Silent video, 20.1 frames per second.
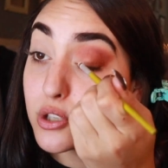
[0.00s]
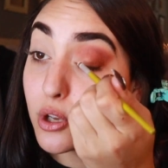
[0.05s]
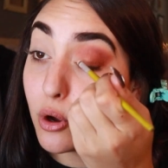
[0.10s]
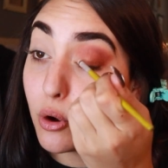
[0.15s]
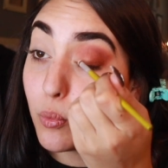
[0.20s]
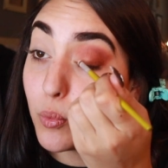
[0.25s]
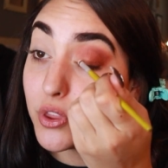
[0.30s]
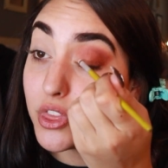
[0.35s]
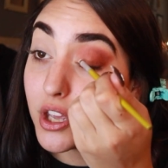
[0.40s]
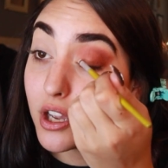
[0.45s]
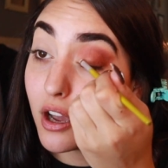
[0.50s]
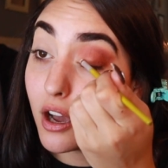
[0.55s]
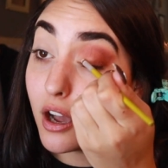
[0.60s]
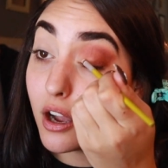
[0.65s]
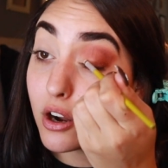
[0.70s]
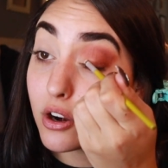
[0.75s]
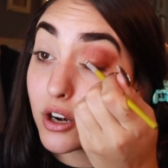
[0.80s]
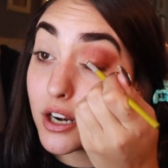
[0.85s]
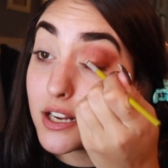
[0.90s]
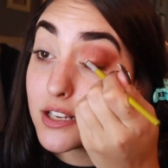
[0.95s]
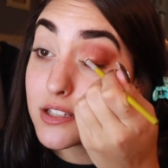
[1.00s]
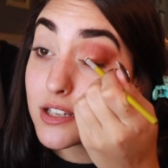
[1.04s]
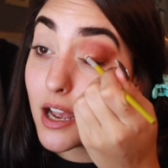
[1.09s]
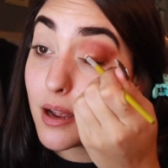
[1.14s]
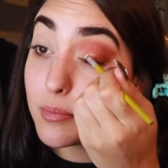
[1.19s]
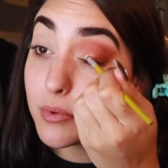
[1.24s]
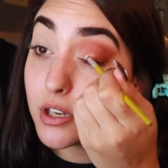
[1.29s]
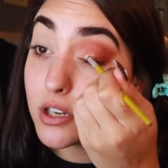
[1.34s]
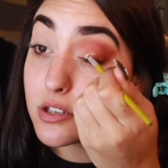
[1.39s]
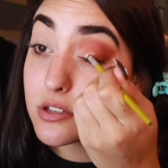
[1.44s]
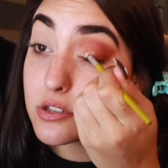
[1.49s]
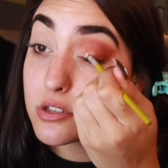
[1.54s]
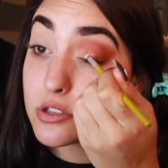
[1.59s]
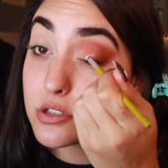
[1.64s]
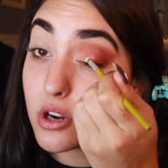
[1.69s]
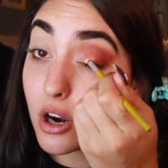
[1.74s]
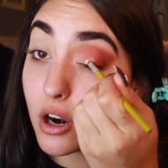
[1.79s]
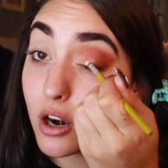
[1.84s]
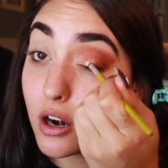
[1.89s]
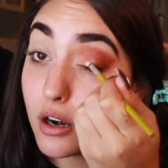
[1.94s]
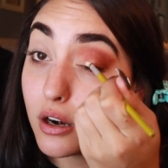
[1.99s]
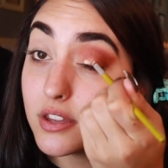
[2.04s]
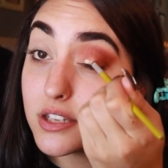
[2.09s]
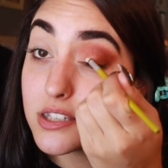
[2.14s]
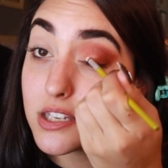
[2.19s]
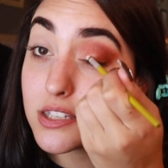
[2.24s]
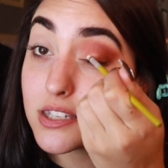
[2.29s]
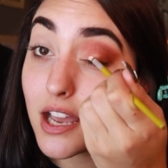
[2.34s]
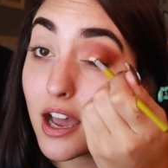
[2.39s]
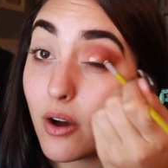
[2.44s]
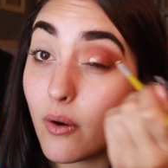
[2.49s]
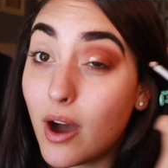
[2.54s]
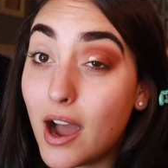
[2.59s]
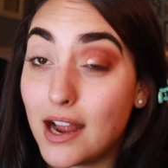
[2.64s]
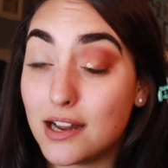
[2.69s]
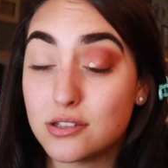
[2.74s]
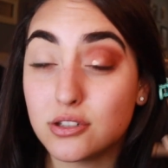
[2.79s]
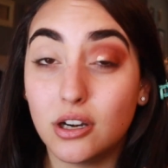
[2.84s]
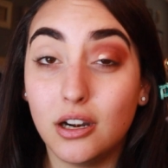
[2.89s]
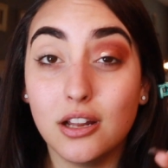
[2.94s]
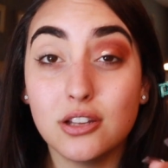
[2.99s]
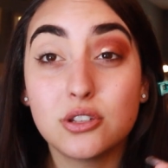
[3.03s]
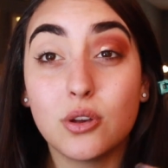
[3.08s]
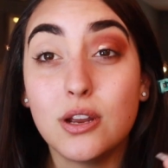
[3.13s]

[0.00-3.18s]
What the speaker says: So with the cut crease, I'm gonna start, this is how I started.